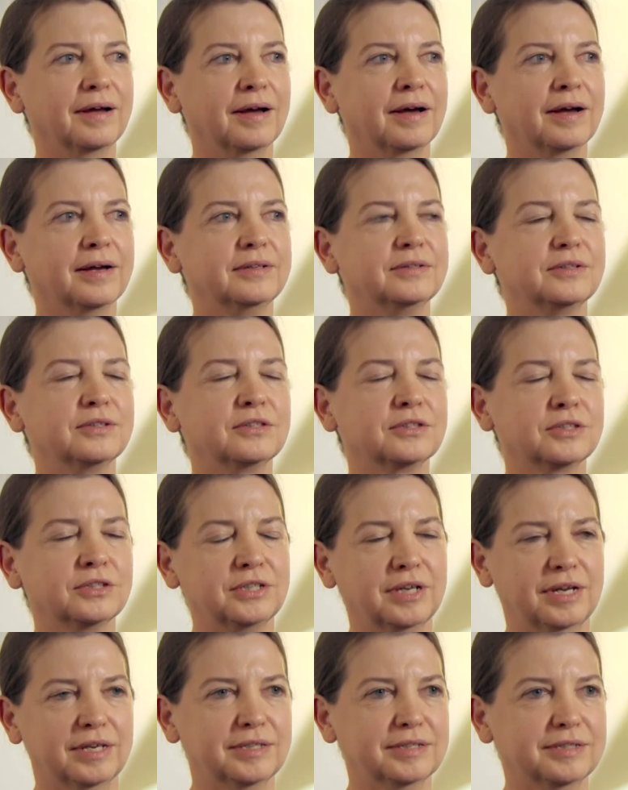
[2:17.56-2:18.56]
I'd
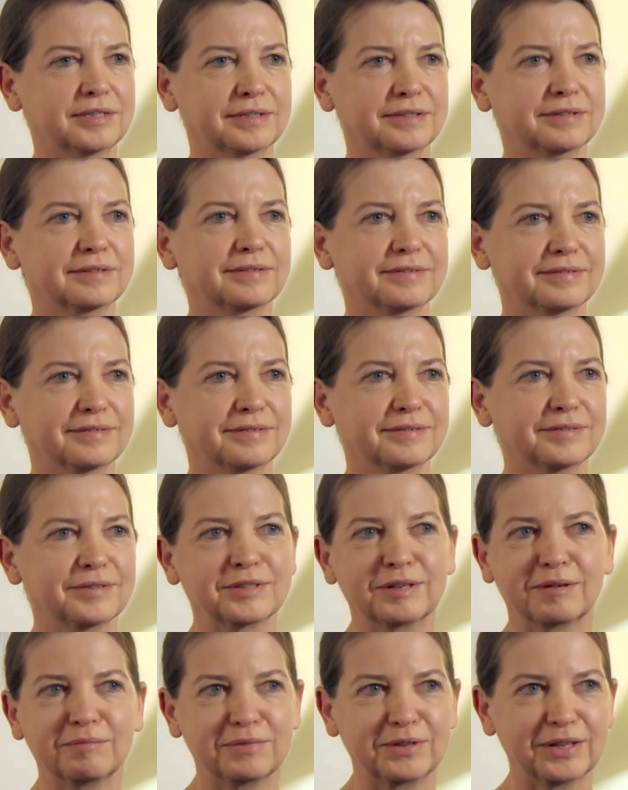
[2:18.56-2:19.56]
suggest
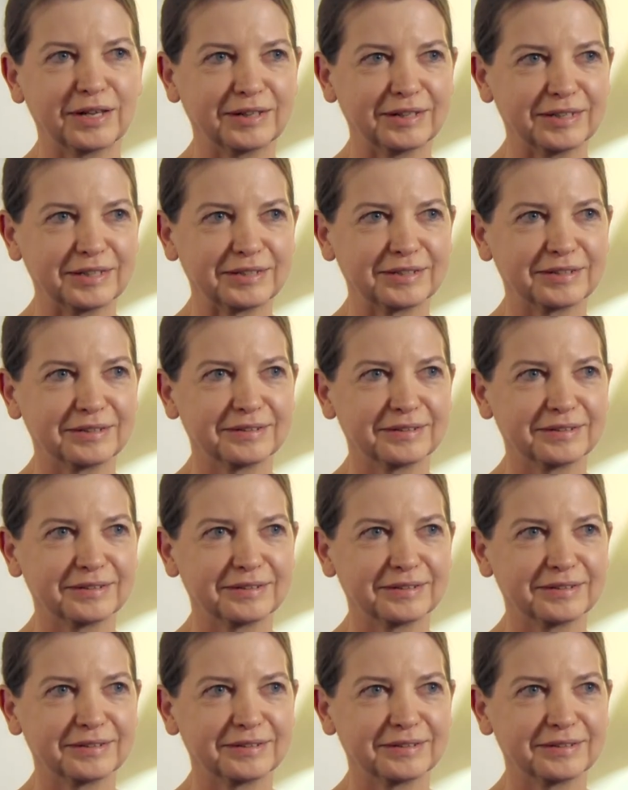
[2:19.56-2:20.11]
something that